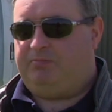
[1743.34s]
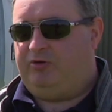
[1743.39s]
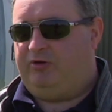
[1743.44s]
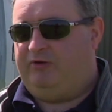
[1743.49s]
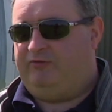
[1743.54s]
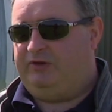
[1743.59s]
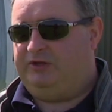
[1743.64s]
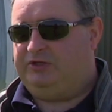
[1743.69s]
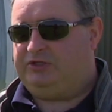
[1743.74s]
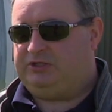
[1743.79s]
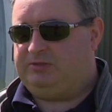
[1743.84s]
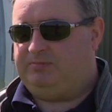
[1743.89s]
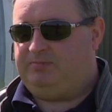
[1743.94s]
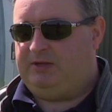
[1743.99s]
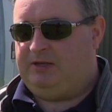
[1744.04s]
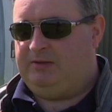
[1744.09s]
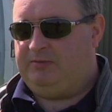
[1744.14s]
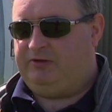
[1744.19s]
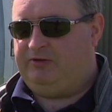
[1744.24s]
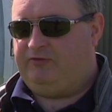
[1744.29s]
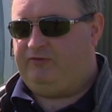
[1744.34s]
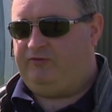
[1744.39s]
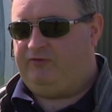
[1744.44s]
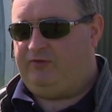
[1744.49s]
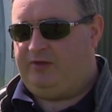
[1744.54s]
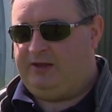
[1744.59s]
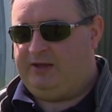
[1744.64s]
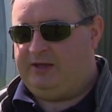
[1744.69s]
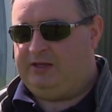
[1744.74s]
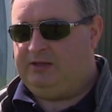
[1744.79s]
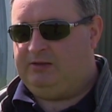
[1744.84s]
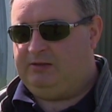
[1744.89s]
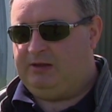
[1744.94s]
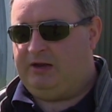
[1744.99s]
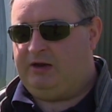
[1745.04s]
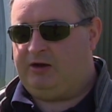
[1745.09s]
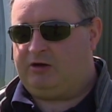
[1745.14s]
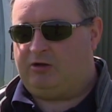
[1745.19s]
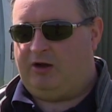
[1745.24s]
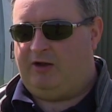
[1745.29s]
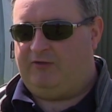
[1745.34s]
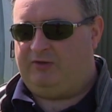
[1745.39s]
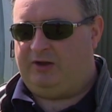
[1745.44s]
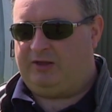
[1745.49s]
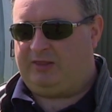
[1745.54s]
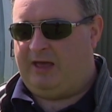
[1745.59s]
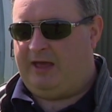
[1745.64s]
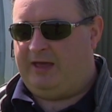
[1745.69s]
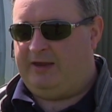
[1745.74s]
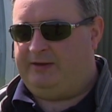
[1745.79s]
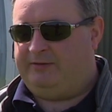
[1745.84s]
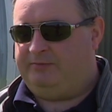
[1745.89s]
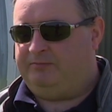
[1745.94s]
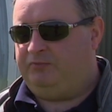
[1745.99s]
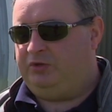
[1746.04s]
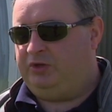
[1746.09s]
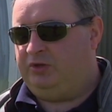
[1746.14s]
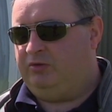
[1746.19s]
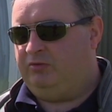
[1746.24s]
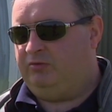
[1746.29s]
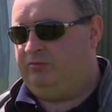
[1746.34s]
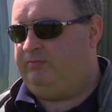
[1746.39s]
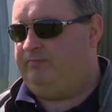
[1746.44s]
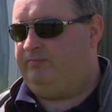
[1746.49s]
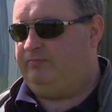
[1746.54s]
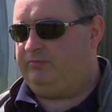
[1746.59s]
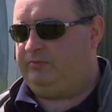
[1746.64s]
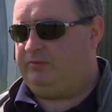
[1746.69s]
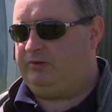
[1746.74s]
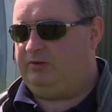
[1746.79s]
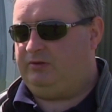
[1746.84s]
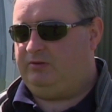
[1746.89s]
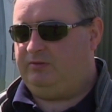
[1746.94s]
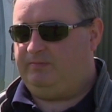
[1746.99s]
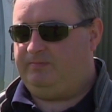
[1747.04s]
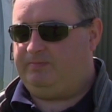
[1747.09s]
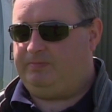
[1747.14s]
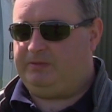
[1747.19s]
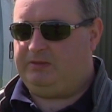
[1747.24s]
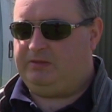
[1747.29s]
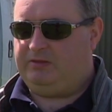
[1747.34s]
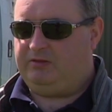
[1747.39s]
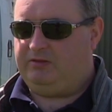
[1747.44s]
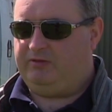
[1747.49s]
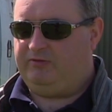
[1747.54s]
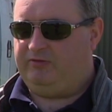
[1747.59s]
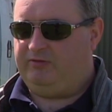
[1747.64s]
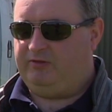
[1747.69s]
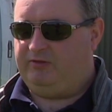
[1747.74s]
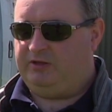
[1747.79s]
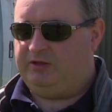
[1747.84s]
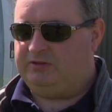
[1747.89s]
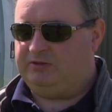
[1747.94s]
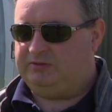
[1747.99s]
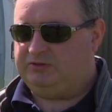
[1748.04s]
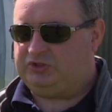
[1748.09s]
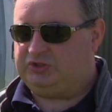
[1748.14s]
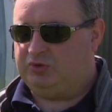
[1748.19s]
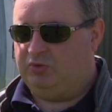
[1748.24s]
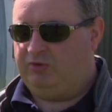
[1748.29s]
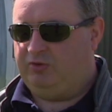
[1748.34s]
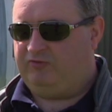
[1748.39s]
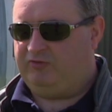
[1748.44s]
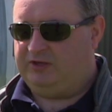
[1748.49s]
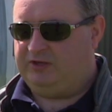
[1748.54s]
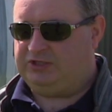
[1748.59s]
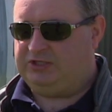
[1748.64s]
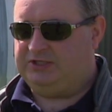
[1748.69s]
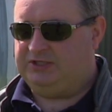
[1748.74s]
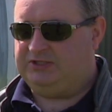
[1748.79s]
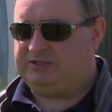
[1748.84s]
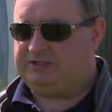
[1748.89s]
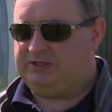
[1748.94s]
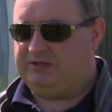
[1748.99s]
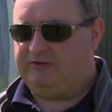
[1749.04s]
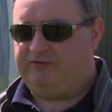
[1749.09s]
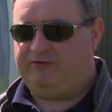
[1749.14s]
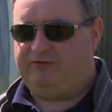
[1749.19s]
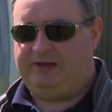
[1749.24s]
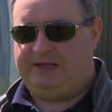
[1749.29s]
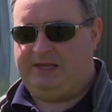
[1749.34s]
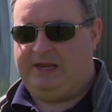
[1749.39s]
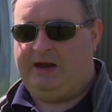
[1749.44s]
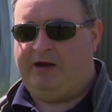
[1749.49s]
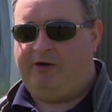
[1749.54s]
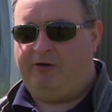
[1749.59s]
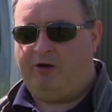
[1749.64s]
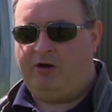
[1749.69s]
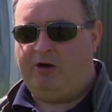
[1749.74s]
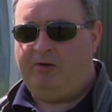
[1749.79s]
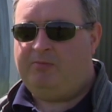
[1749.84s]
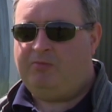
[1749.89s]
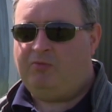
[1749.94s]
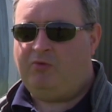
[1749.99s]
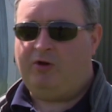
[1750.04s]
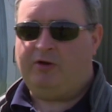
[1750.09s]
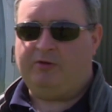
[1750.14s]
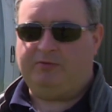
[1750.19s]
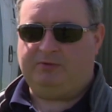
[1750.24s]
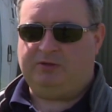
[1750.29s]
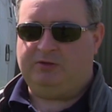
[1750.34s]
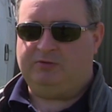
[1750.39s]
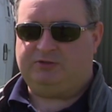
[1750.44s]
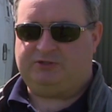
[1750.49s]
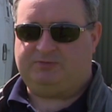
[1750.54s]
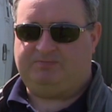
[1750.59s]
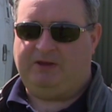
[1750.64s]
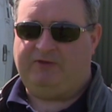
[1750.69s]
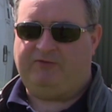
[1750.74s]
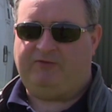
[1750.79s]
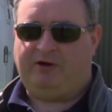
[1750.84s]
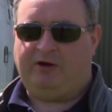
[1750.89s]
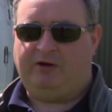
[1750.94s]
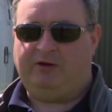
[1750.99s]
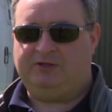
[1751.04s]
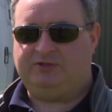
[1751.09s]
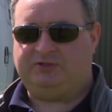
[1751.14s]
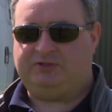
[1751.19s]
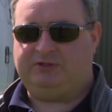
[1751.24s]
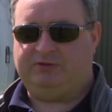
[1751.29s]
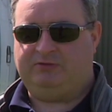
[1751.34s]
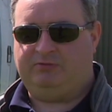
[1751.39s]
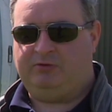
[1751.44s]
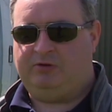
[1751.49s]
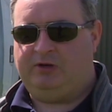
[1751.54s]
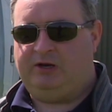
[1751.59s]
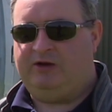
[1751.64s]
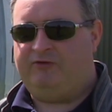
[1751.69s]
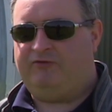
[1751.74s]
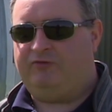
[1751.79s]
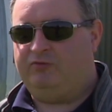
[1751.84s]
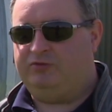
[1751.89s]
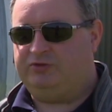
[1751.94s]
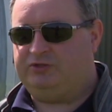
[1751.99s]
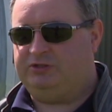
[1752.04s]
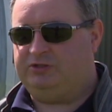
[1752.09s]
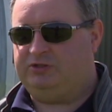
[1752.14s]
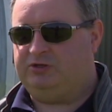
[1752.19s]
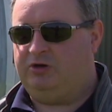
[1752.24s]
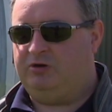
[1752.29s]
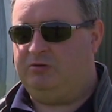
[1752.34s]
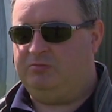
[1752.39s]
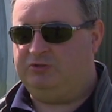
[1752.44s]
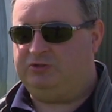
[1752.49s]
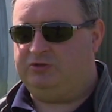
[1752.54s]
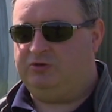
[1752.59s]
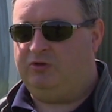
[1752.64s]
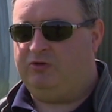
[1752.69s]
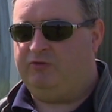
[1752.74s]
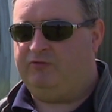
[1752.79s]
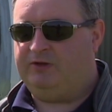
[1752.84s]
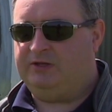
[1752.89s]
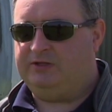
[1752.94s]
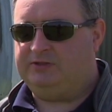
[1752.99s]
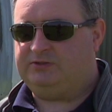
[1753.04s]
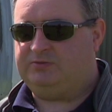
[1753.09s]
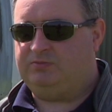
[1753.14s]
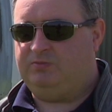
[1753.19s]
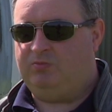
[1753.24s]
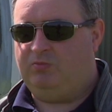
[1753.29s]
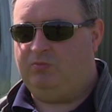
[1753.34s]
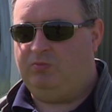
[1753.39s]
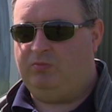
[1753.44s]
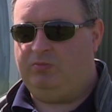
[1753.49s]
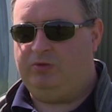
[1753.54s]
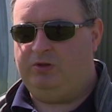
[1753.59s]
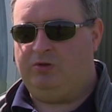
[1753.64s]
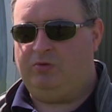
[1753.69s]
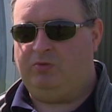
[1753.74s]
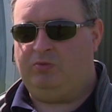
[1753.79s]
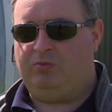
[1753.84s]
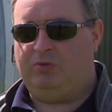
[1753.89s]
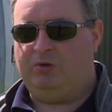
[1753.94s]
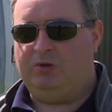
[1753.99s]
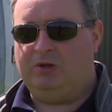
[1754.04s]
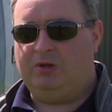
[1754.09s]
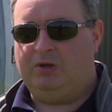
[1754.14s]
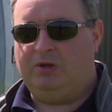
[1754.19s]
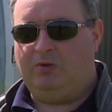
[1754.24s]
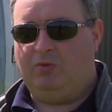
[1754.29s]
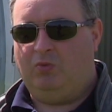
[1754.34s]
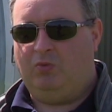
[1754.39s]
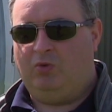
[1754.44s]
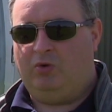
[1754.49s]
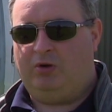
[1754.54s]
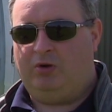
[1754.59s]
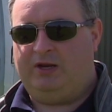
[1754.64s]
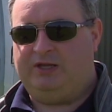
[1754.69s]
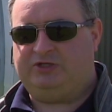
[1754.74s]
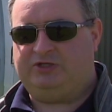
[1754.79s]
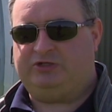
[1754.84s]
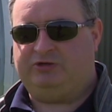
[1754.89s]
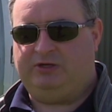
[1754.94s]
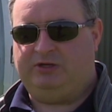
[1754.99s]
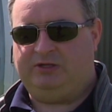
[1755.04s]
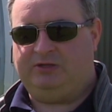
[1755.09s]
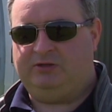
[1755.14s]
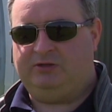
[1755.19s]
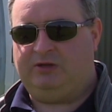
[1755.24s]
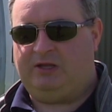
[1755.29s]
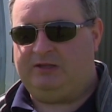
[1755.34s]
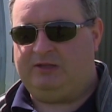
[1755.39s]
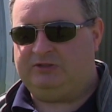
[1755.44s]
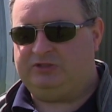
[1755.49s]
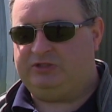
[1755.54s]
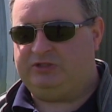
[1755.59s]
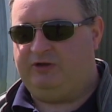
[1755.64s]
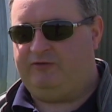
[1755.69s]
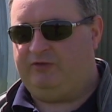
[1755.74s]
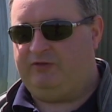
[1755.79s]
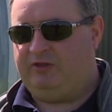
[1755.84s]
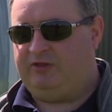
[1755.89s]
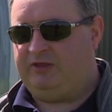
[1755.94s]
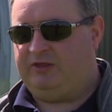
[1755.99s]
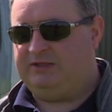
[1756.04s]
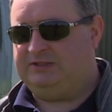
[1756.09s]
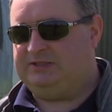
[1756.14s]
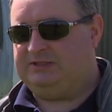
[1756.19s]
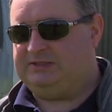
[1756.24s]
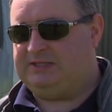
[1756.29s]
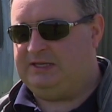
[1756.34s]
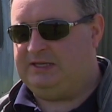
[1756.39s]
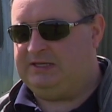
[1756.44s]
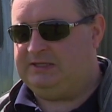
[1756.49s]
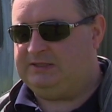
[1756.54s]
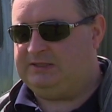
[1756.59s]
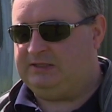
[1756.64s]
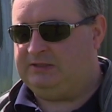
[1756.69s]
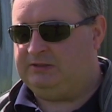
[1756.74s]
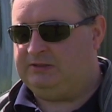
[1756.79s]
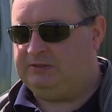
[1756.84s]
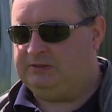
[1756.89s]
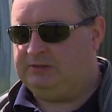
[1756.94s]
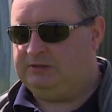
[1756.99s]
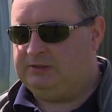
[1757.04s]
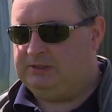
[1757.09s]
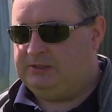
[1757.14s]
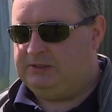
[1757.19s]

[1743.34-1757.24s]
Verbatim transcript: privilege to be able to fly an aircraft like that, and you know. the uh, Swordfish is to the Fleet Air Arm what you know Spitfire is to the Royal Air Force in yeah. terms of its you know war history and, and stuff and the things it did and